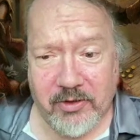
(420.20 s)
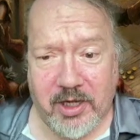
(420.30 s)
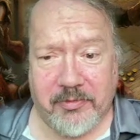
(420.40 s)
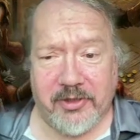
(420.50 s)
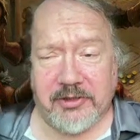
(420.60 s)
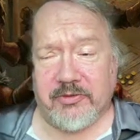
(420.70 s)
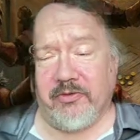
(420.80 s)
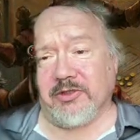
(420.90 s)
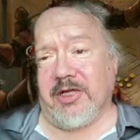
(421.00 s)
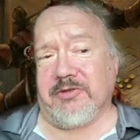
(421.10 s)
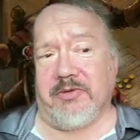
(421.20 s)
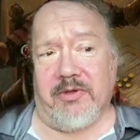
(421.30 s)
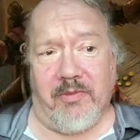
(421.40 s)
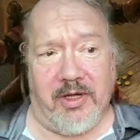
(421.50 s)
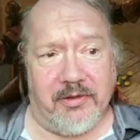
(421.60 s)
God bless. Roll those dice, roll
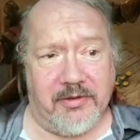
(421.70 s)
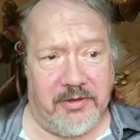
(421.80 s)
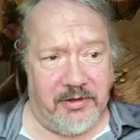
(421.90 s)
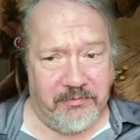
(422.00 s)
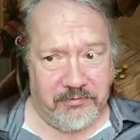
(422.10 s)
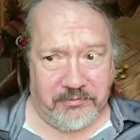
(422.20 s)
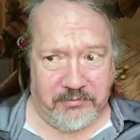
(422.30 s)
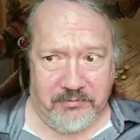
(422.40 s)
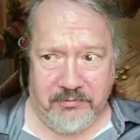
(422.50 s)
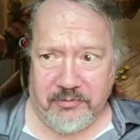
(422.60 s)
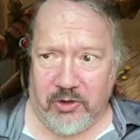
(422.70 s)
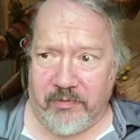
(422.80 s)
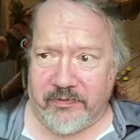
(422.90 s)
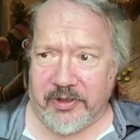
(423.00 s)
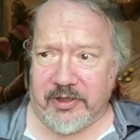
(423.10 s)
them well.
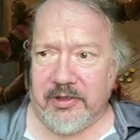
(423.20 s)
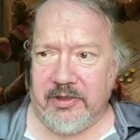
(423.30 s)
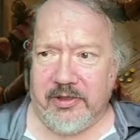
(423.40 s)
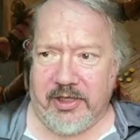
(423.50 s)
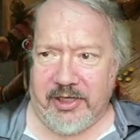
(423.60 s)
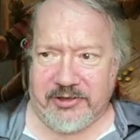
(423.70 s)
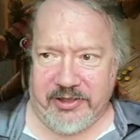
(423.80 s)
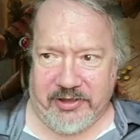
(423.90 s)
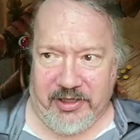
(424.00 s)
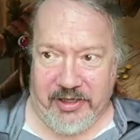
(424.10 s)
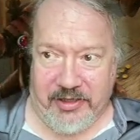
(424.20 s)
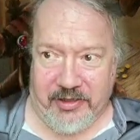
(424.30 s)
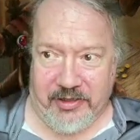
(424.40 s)
Hopefully, I see you tonight.